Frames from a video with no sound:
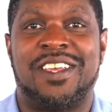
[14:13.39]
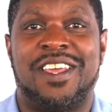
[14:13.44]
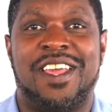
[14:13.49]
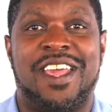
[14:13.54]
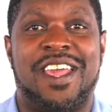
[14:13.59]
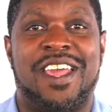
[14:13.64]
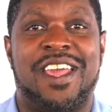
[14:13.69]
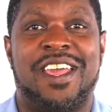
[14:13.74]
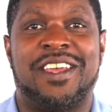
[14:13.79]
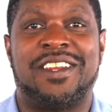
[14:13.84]

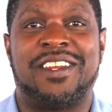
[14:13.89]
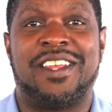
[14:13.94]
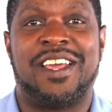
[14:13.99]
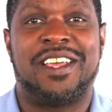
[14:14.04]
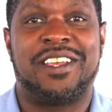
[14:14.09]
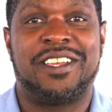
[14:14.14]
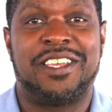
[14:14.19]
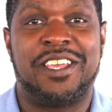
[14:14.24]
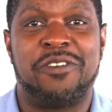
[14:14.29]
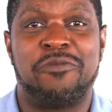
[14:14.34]
And
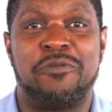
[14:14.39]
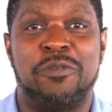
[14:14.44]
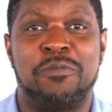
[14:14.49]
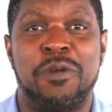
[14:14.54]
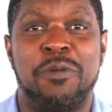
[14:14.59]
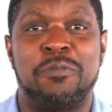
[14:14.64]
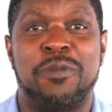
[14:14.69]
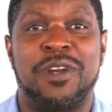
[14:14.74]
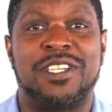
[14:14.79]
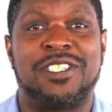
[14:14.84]
again,
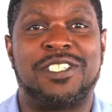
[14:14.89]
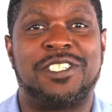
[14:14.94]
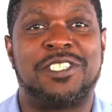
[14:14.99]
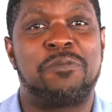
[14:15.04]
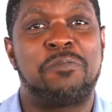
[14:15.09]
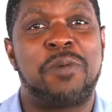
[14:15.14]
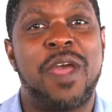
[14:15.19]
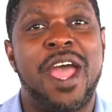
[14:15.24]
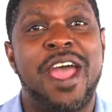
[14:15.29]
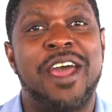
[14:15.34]
remember, this is
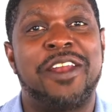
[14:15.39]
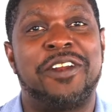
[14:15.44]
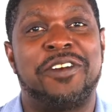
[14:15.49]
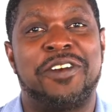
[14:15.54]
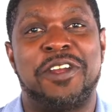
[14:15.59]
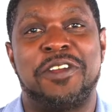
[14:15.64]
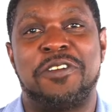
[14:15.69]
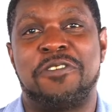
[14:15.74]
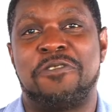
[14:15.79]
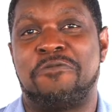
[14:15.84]
a pattern
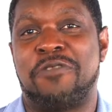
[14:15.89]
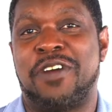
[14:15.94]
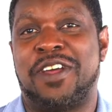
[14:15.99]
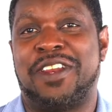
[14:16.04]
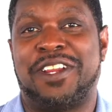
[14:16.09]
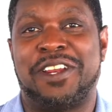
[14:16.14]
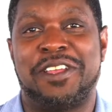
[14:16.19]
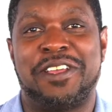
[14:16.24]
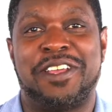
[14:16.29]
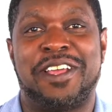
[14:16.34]
that you're
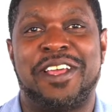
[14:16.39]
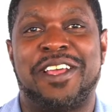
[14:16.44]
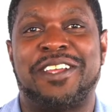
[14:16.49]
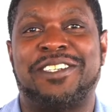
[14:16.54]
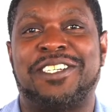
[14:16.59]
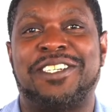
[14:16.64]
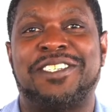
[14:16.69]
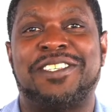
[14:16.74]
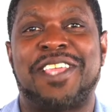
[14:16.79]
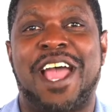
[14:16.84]
running.
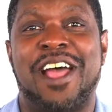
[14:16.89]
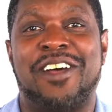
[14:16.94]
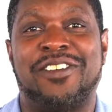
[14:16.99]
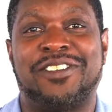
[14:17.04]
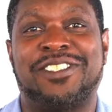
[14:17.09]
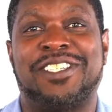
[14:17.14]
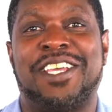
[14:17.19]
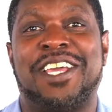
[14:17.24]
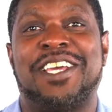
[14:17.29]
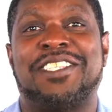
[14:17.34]
I'll
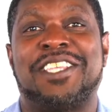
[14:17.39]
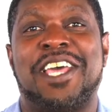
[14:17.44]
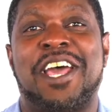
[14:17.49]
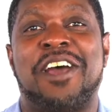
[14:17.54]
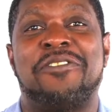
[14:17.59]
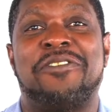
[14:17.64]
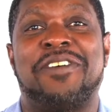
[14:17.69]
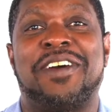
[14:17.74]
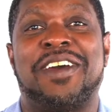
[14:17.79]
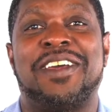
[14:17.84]
say it
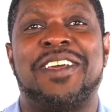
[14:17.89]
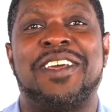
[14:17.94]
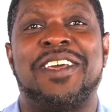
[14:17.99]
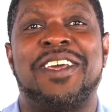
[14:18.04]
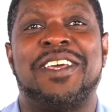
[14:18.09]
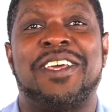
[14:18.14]
that way.